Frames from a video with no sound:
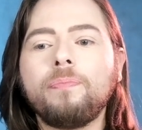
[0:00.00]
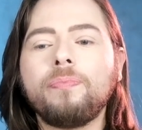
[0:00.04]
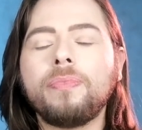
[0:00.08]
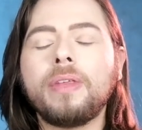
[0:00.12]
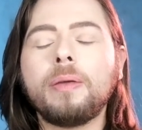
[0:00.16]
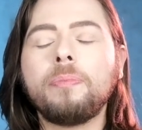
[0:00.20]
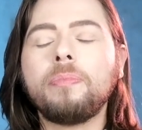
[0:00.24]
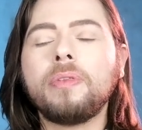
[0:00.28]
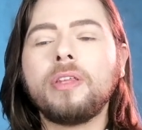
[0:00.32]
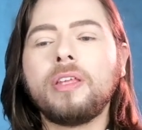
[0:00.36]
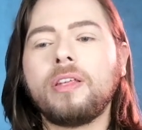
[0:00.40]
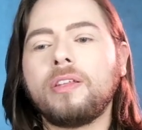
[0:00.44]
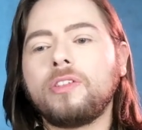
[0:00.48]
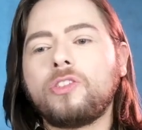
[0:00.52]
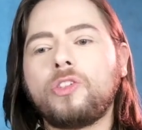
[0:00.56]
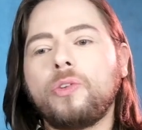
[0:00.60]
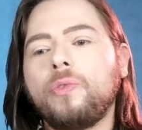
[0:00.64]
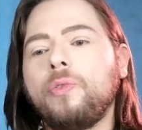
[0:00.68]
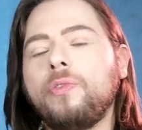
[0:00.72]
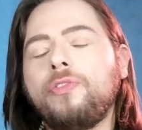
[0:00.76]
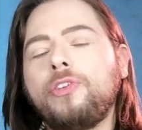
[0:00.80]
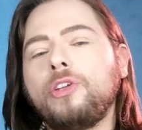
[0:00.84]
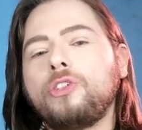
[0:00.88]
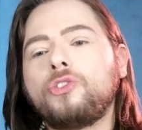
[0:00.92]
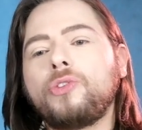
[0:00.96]

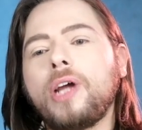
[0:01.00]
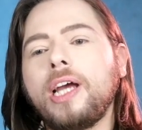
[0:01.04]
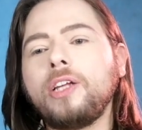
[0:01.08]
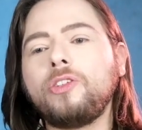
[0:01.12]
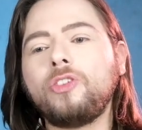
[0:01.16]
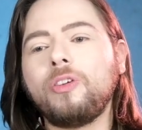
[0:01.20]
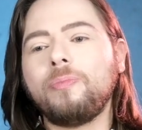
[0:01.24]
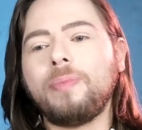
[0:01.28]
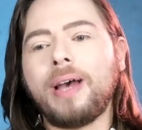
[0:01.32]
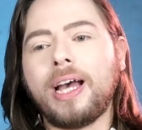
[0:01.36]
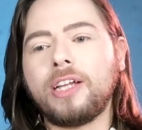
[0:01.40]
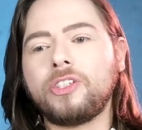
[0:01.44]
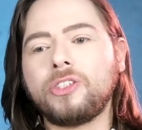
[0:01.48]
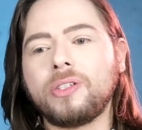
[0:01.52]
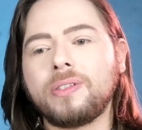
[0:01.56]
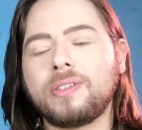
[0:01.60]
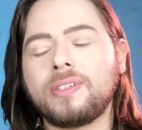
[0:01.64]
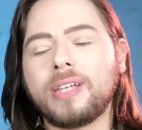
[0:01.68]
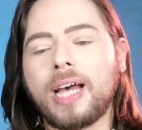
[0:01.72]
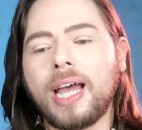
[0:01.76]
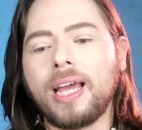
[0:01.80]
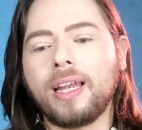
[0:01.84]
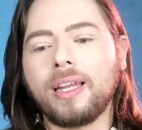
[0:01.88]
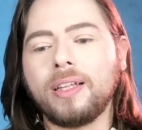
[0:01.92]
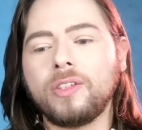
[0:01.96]
If you try to imagine
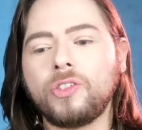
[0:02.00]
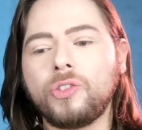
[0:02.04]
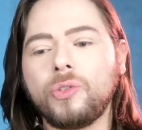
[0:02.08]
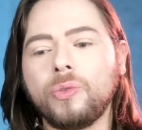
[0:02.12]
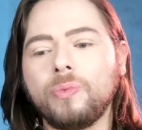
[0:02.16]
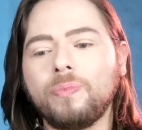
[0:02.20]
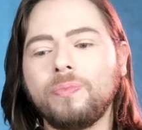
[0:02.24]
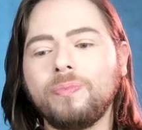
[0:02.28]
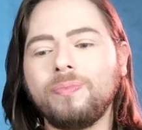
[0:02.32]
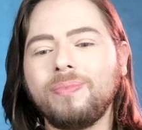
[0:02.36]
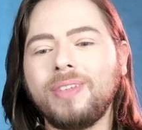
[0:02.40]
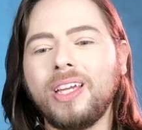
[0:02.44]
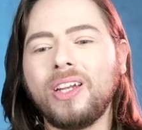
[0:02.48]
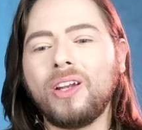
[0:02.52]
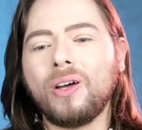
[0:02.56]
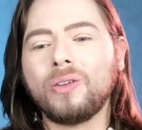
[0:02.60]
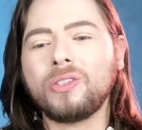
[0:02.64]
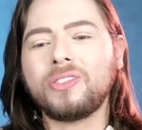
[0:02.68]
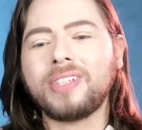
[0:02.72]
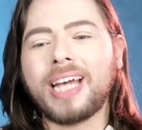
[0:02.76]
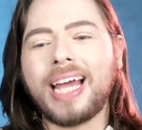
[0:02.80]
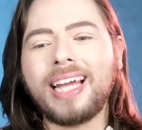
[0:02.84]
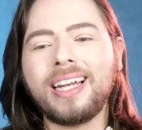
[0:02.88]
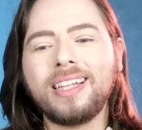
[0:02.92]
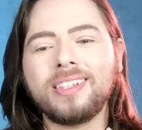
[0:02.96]
silence, you know,
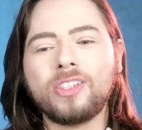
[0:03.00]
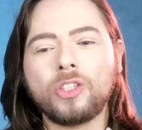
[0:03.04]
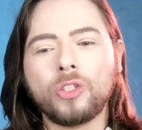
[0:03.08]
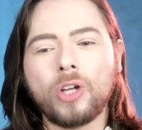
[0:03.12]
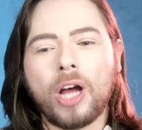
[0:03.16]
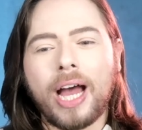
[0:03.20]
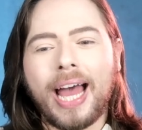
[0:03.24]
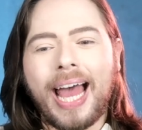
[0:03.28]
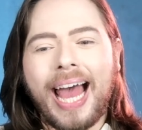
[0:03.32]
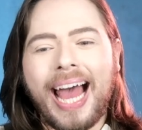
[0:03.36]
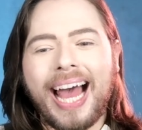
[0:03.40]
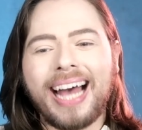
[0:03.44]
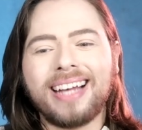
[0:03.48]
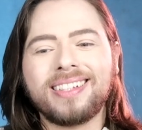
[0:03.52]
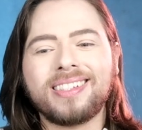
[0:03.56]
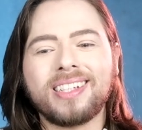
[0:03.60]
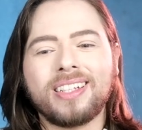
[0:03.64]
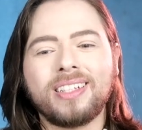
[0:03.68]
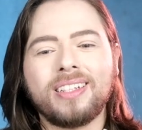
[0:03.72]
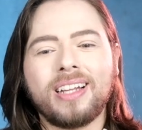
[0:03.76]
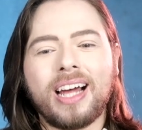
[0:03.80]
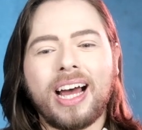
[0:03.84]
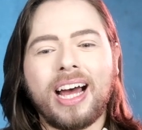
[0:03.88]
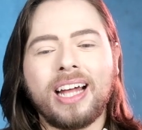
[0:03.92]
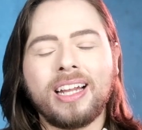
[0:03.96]
silence has
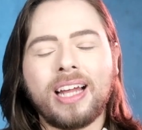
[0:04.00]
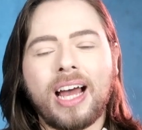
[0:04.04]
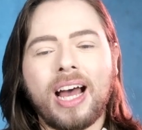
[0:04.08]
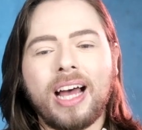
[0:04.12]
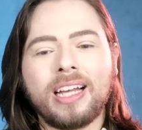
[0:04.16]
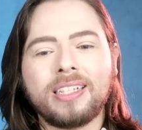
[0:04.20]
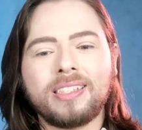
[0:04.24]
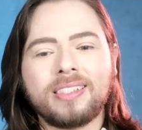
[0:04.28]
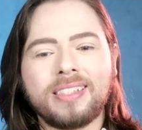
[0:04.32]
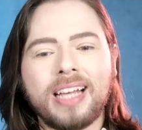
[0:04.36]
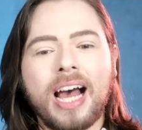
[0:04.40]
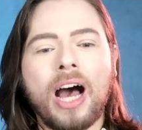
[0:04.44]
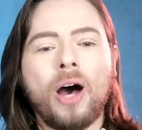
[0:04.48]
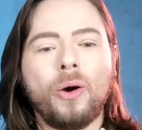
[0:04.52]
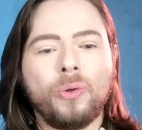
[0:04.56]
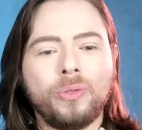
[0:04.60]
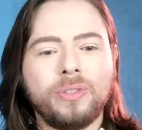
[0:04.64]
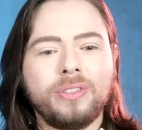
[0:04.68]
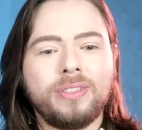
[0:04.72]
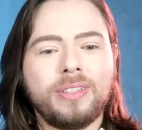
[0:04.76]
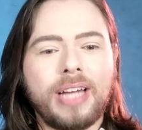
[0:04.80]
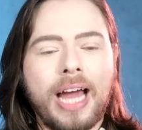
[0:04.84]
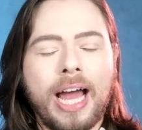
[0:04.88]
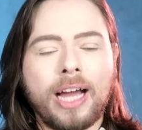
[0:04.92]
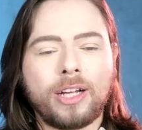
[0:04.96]
a
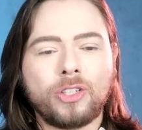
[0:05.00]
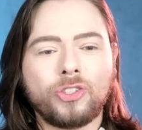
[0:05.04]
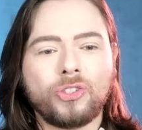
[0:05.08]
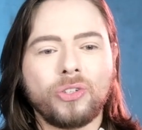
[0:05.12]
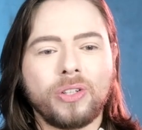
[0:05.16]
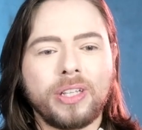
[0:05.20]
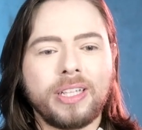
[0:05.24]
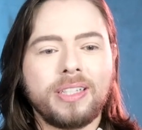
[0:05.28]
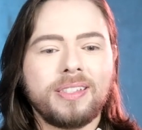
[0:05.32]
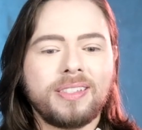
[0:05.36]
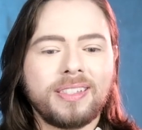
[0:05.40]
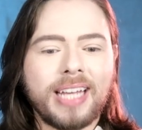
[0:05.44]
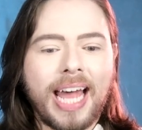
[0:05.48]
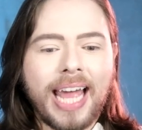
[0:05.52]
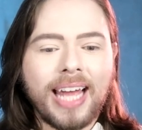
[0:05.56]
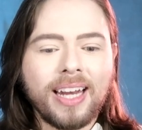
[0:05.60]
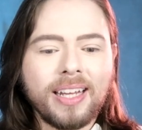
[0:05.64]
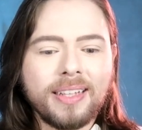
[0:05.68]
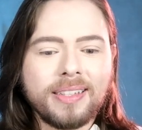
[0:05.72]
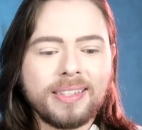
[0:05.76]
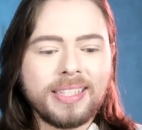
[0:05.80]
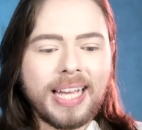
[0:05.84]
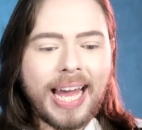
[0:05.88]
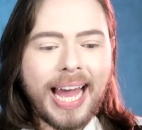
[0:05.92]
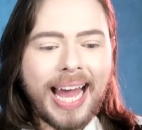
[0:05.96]
sound, actually.
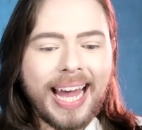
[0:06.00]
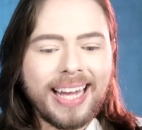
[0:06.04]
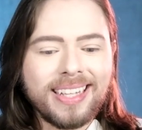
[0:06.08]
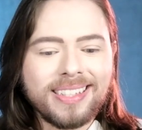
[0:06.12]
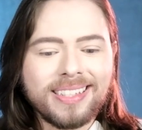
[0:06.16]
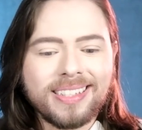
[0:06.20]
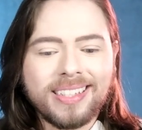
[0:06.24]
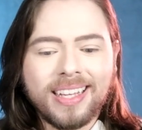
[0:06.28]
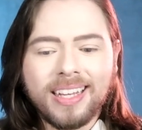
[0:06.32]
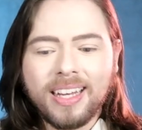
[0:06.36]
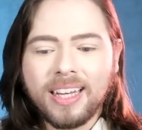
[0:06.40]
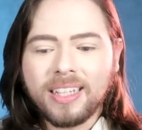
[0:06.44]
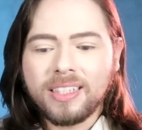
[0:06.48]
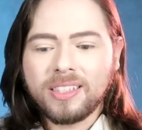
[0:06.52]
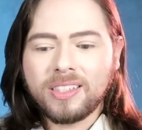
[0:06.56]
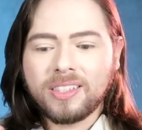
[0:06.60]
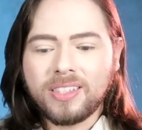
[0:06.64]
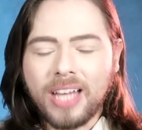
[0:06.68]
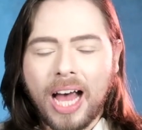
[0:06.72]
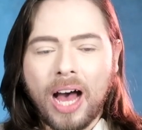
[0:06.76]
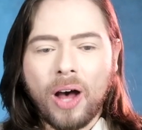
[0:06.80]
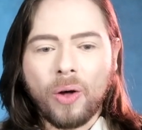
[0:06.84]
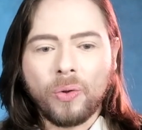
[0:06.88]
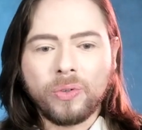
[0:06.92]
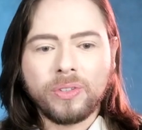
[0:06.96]
Silence has
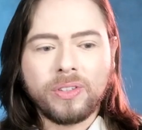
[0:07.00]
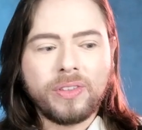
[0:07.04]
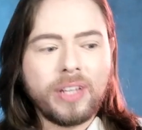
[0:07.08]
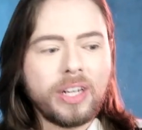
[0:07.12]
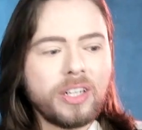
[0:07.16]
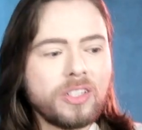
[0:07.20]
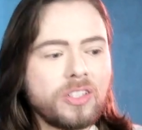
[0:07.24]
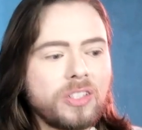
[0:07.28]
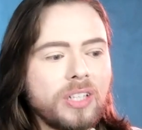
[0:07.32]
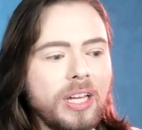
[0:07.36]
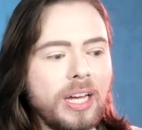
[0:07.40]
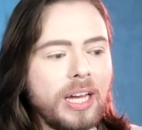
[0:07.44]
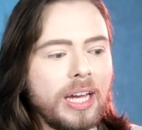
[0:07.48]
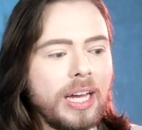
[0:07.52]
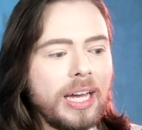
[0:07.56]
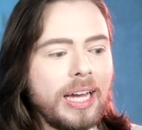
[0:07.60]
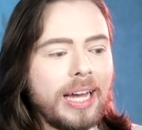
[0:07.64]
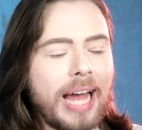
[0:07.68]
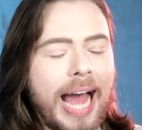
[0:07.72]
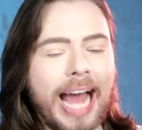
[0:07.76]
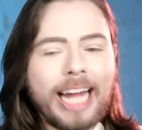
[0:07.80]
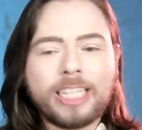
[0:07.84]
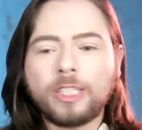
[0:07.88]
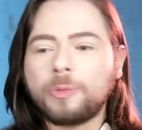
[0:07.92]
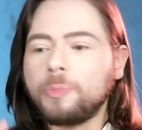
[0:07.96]
sound. There's
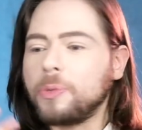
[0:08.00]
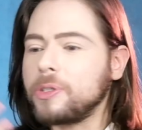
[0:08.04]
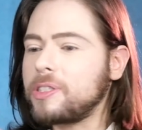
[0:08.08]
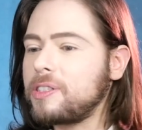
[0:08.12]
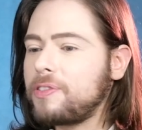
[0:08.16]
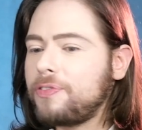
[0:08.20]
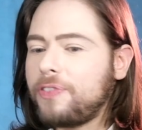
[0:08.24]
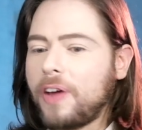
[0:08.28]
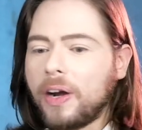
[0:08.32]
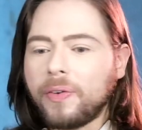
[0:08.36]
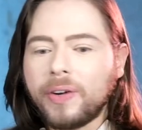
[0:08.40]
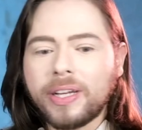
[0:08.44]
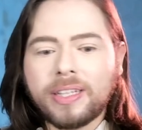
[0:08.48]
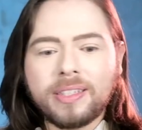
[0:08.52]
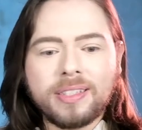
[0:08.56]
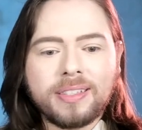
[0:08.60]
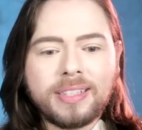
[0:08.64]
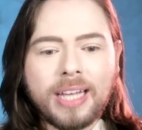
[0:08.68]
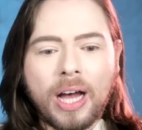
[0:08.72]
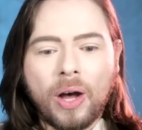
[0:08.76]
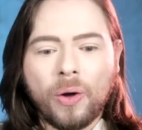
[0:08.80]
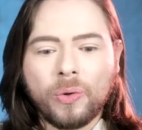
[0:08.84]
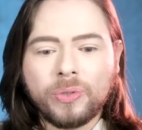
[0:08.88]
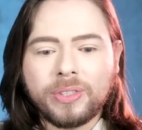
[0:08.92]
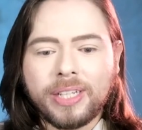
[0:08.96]
atmospheric
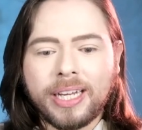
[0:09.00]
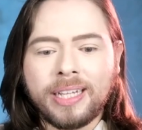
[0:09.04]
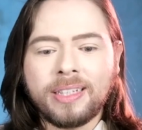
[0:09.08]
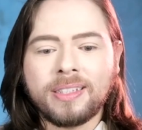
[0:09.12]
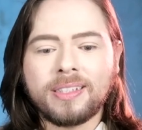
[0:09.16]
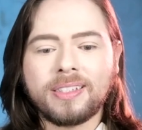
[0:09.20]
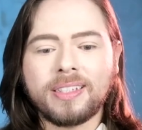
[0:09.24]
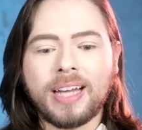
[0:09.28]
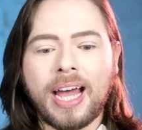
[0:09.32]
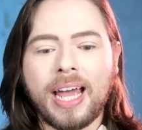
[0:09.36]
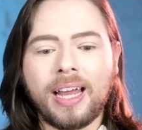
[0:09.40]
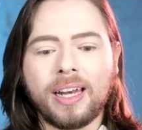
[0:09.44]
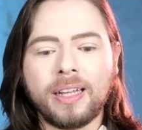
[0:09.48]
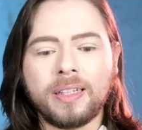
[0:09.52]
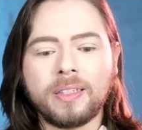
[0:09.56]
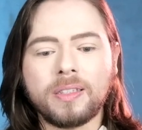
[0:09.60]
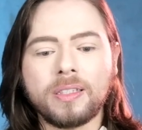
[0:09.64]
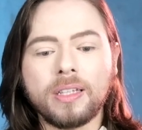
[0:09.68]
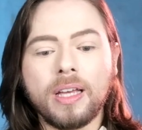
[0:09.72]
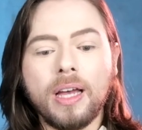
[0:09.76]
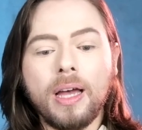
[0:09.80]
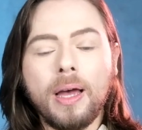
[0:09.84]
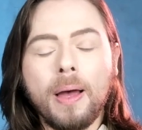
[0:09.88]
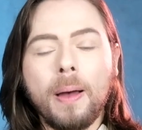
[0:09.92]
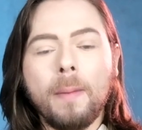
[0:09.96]
sound in silence.